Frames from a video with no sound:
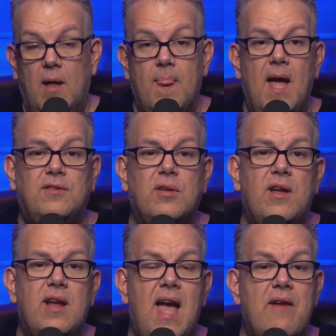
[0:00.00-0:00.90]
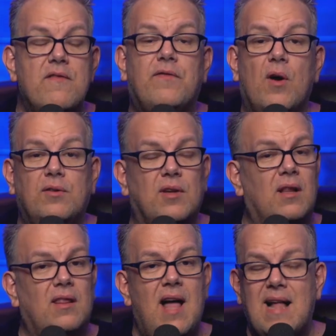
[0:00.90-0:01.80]
And so there you have it, folks.
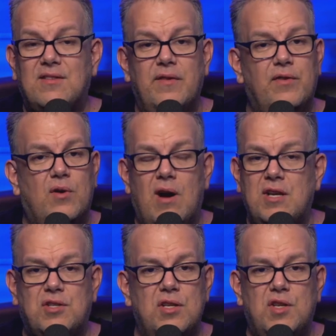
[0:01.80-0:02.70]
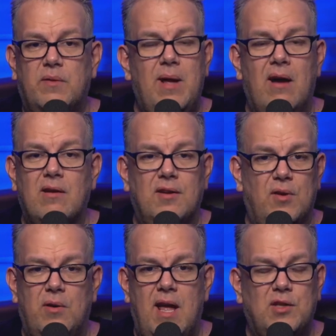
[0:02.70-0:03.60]
Lots of questions from
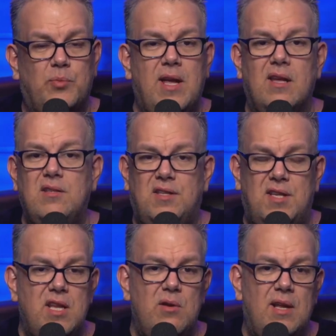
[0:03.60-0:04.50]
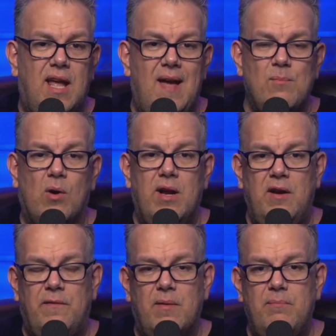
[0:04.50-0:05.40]
Arizona as we continue to get more
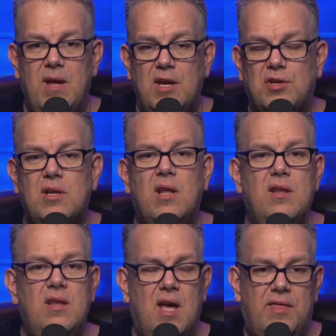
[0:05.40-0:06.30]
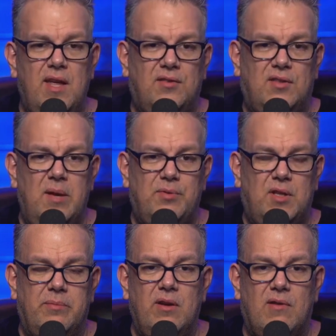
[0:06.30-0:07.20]
information. Nothing seems
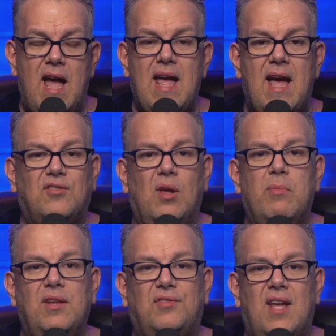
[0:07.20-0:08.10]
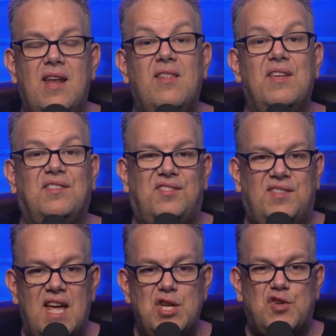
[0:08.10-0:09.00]
to be right. As somebody said, the
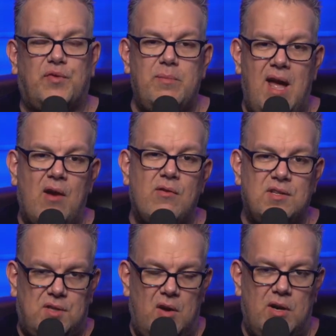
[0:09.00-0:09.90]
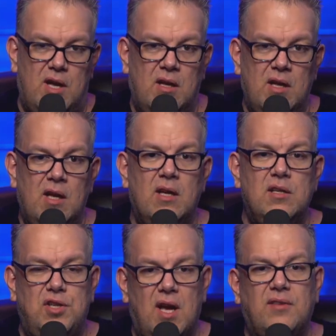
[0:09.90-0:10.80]
stench from Arizona
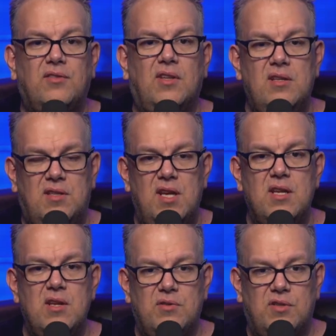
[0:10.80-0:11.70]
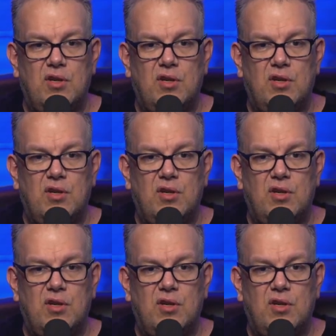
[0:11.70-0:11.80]
just continues to